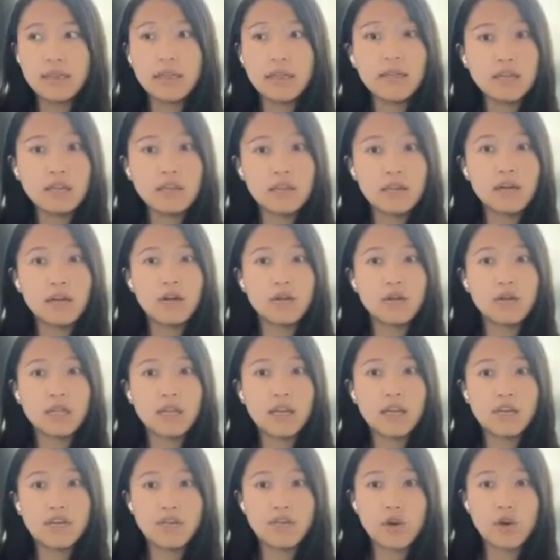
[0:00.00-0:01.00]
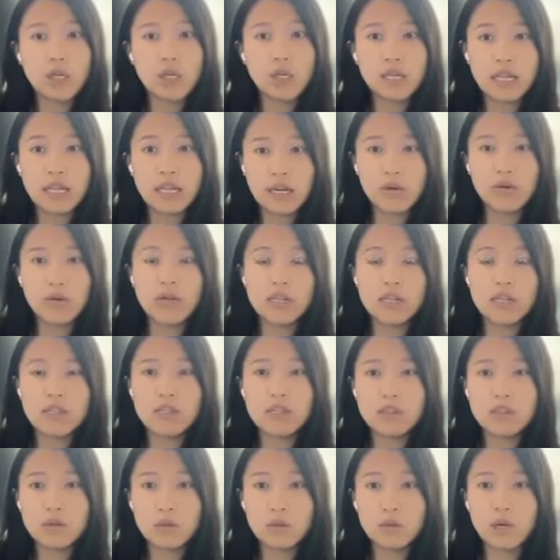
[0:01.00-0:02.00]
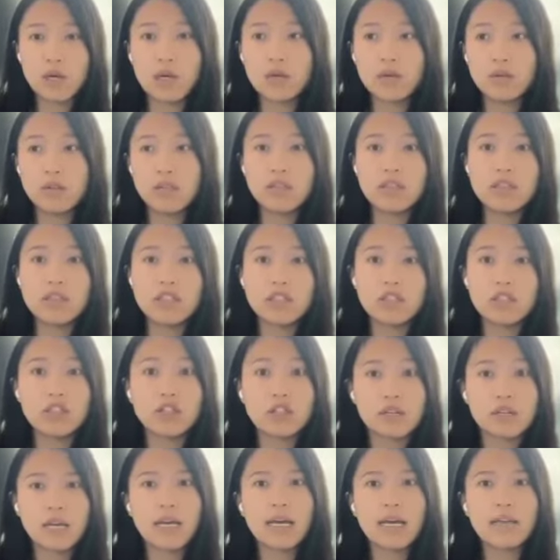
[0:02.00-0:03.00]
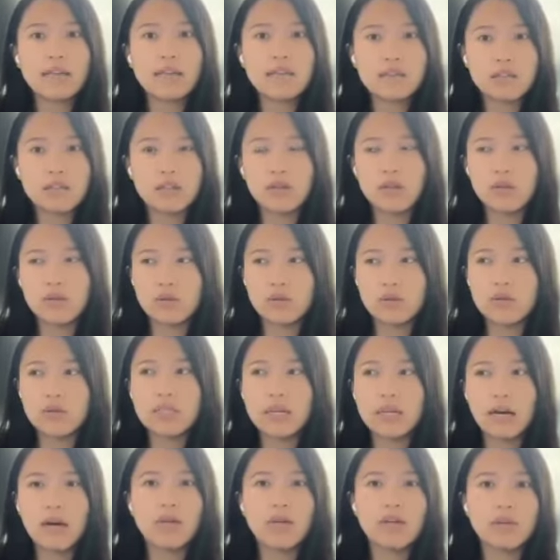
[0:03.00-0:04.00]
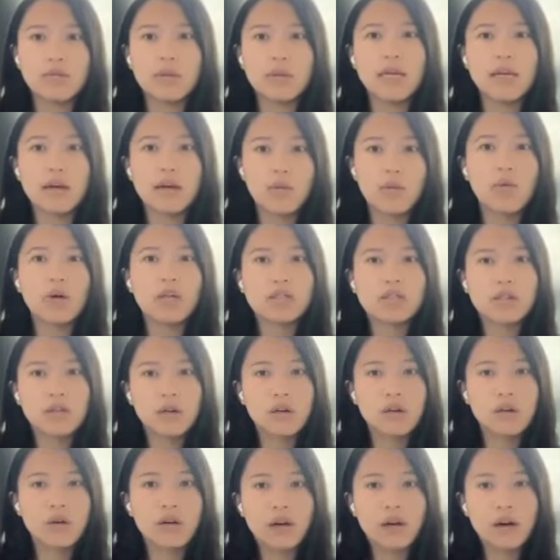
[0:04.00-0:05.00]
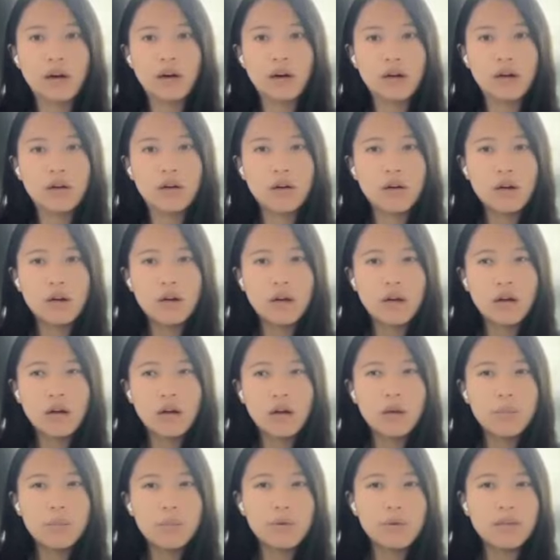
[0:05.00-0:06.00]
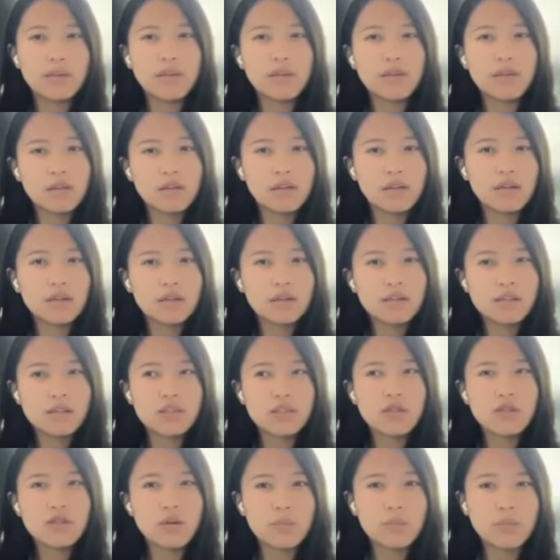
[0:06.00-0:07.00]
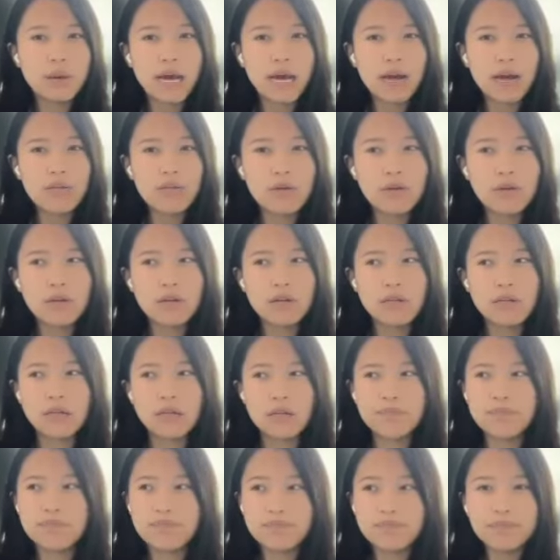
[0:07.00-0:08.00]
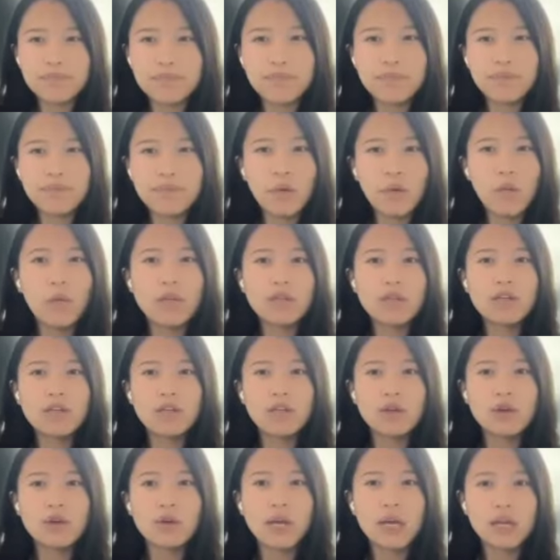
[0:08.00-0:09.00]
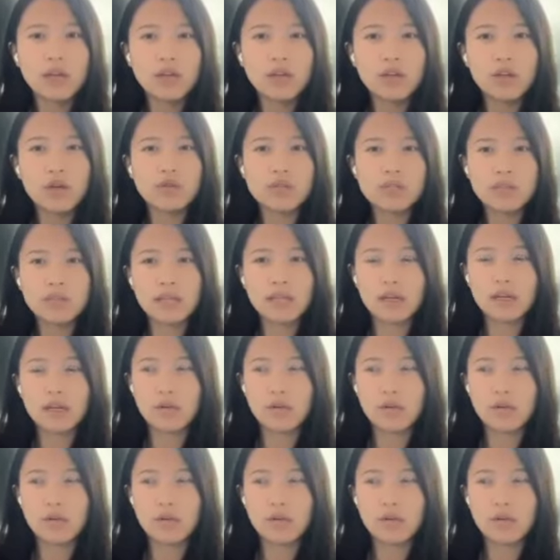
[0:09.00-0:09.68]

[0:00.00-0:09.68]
in their own native language, while the teacher can still tell them like what's going on, but there's still a barrier, like whether you can use the